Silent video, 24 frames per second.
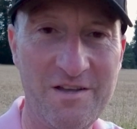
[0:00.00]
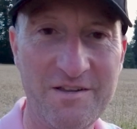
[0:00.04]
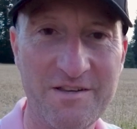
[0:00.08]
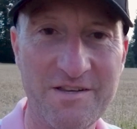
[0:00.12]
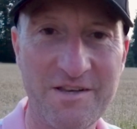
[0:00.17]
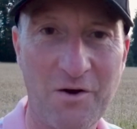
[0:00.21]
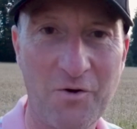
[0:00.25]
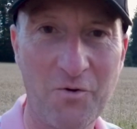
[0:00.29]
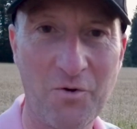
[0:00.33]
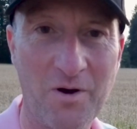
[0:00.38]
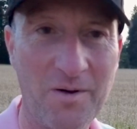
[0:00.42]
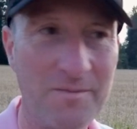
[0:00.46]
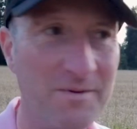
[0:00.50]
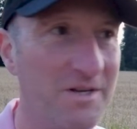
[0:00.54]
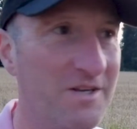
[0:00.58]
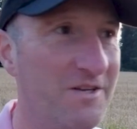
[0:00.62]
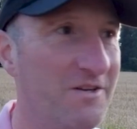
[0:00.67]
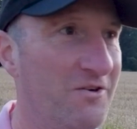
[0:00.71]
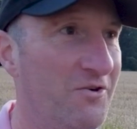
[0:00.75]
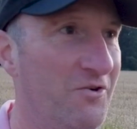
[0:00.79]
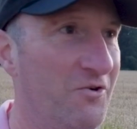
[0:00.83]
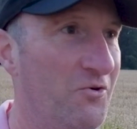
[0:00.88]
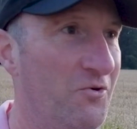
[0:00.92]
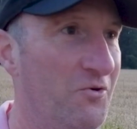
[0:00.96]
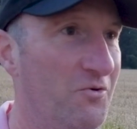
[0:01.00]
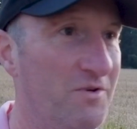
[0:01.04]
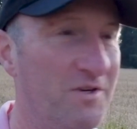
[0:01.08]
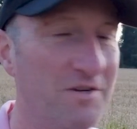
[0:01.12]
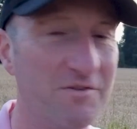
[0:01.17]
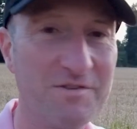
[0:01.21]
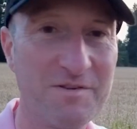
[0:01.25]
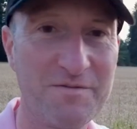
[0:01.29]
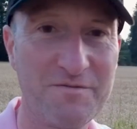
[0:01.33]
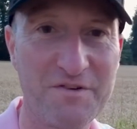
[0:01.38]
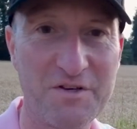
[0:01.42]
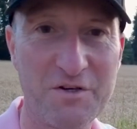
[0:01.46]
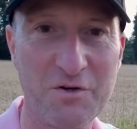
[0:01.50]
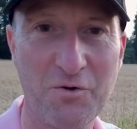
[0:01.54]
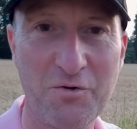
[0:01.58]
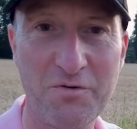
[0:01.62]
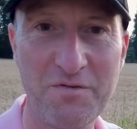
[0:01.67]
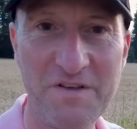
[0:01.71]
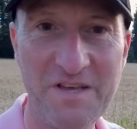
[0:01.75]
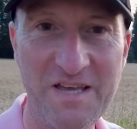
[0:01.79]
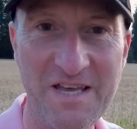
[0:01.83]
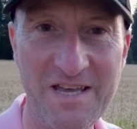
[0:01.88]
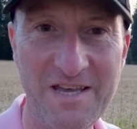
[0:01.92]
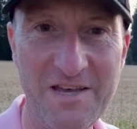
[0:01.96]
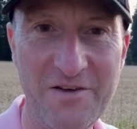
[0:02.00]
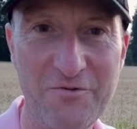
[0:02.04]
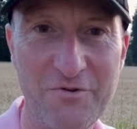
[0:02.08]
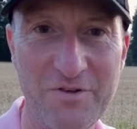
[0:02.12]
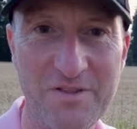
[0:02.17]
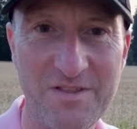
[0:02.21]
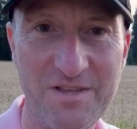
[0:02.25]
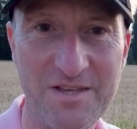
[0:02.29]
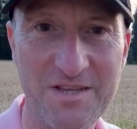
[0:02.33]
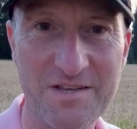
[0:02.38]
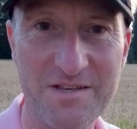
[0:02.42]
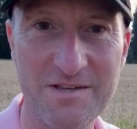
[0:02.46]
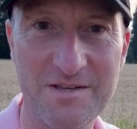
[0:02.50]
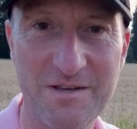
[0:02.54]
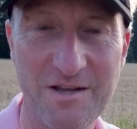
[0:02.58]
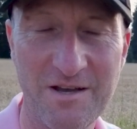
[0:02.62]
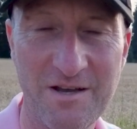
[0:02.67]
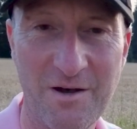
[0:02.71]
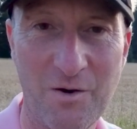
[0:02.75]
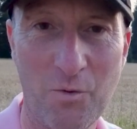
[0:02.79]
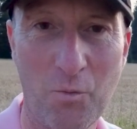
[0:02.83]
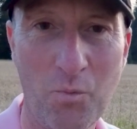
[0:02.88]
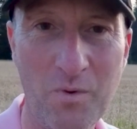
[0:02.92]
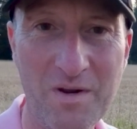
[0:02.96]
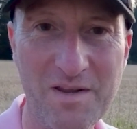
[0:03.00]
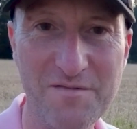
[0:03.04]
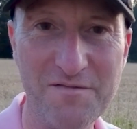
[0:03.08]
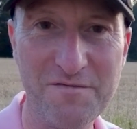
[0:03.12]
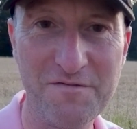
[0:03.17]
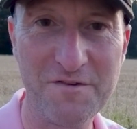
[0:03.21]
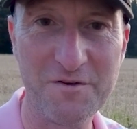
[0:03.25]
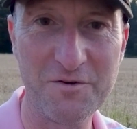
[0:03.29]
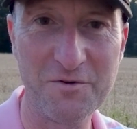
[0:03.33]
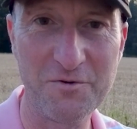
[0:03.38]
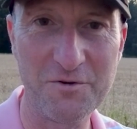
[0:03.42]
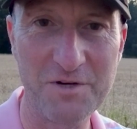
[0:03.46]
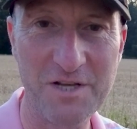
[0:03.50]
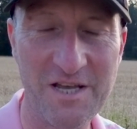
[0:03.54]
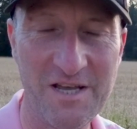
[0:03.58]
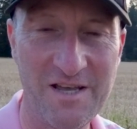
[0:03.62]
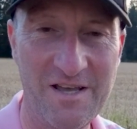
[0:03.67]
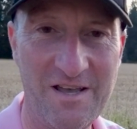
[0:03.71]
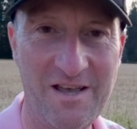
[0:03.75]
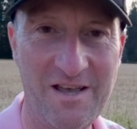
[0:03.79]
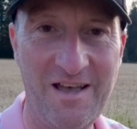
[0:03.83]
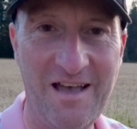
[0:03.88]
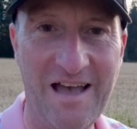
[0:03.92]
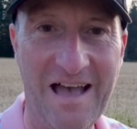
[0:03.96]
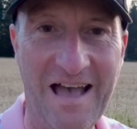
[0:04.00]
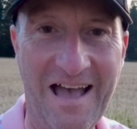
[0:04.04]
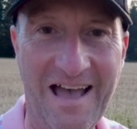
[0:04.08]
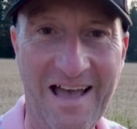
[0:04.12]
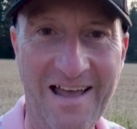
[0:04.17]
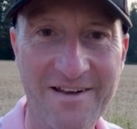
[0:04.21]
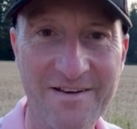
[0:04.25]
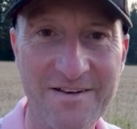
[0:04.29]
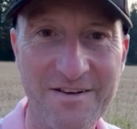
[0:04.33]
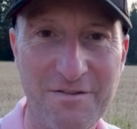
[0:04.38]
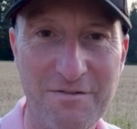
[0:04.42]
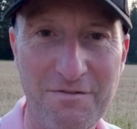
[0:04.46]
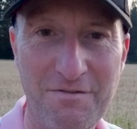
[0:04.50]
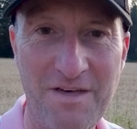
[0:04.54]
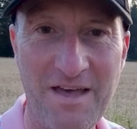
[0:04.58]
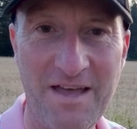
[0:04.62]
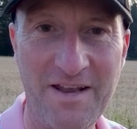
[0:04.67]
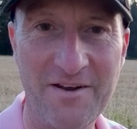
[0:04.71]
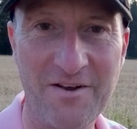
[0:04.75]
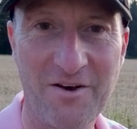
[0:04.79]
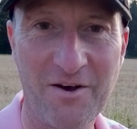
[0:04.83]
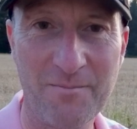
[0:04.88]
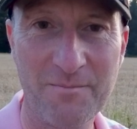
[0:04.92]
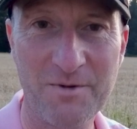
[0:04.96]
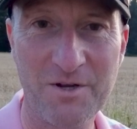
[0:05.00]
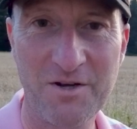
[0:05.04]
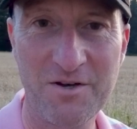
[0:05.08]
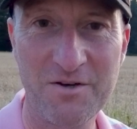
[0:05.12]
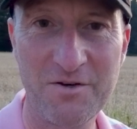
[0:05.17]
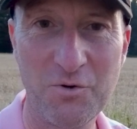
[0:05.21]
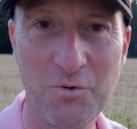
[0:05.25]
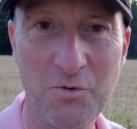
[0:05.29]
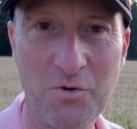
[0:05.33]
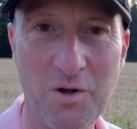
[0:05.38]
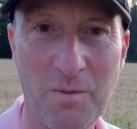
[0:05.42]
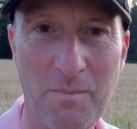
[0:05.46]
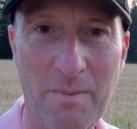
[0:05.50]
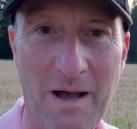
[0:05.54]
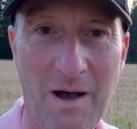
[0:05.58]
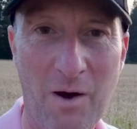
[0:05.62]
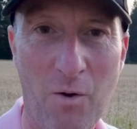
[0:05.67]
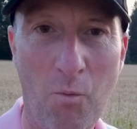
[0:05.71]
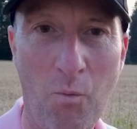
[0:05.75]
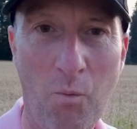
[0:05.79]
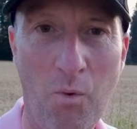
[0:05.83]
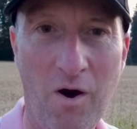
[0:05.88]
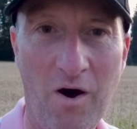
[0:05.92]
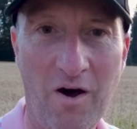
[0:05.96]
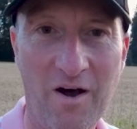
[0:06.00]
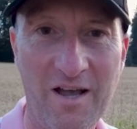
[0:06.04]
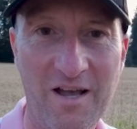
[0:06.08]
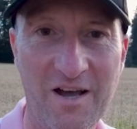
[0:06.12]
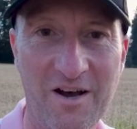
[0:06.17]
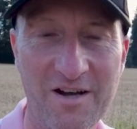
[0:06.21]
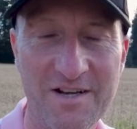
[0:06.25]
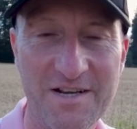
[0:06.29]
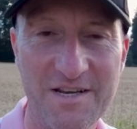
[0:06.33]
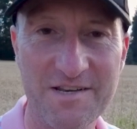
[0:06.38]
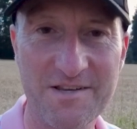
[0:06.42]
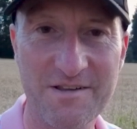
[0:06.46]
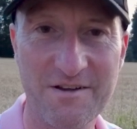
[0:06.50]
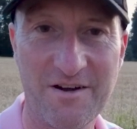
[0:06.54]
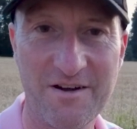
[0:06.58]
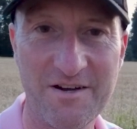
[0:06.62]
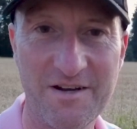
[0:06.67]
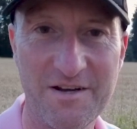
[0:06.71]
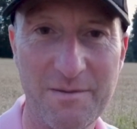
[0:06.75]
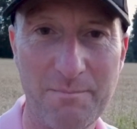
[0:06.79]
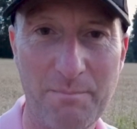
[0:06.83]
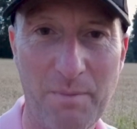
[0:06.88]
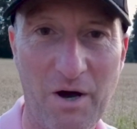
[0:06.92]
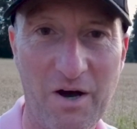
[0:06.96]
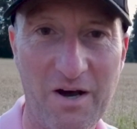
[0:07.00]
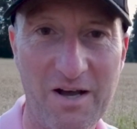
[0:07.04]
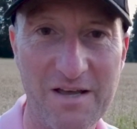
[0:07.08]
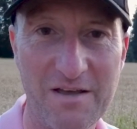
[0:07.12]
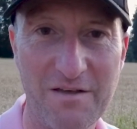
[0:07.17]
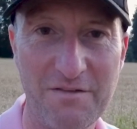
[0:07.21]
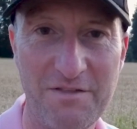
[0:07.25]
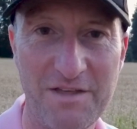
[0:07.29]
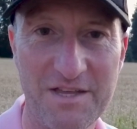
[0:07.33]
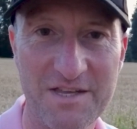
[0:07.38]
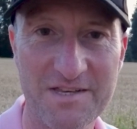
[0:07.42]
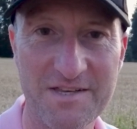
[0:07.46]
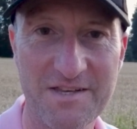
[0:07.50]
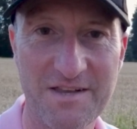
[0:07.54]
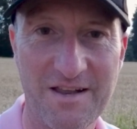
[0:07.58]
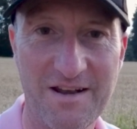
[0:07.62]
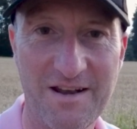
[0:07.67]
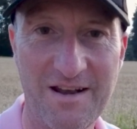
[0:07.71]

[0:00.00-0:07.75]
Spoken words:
So I'm going to do some photography here in this wheat field, and then I'm going to talk about why I decided to buy this